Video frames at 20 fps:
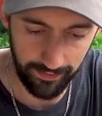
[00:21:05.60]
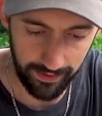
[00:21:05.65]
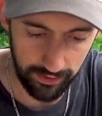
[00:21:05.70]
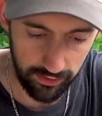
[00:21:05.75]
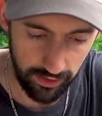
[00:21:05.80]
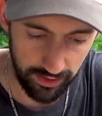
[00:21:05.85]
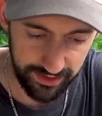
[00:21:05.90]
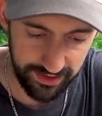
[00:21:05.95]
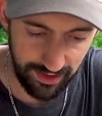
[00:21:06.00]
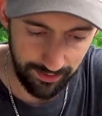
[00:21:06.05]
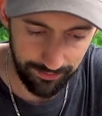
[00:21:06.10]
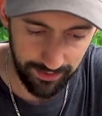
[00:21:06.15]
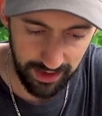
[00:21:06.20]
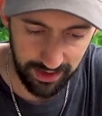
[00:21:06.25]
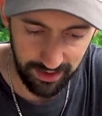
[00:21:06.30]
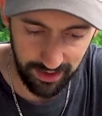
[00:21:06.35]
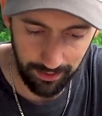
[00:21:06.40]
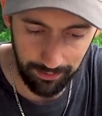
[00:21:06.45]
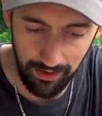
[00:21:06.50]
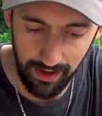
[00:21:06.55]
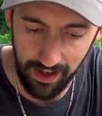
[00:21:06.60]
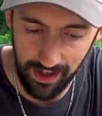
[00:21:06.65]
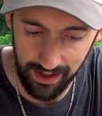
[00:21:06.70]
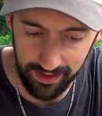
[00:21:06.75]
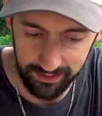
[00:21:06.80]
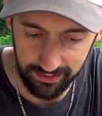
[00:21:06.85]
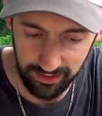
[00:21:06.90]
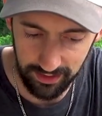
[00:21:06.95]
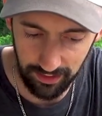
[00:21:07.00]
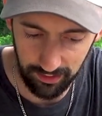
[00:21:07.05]
I cook something in a pot
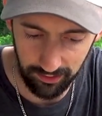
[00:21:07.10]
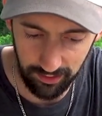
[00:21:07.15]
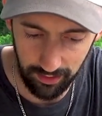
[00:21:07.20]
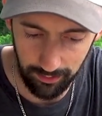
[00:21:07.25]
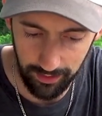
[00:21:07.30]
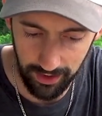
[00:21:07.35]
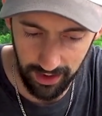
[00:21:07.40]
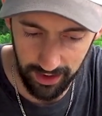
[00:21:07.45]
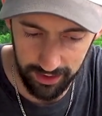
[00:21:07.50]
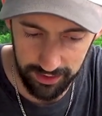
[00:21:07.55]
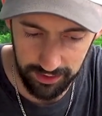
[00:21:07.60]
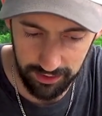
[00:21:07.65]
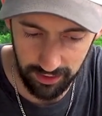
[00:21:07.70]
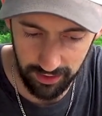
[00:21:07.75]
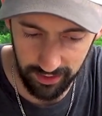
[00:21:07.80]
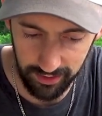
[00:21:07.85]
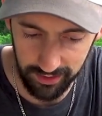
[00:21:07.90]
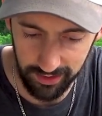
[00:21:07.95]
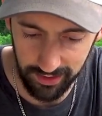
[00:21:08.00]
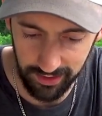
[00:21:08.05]
and need a little bit of extra,